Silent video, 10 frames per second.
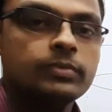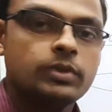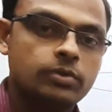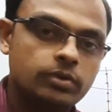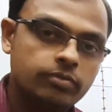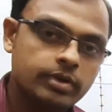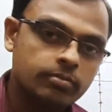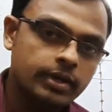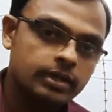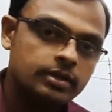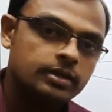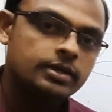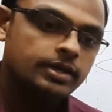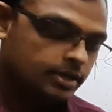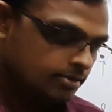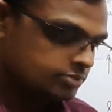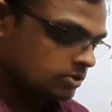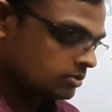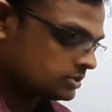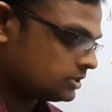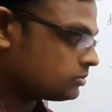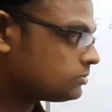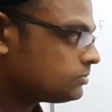Q divided by epsilon 0.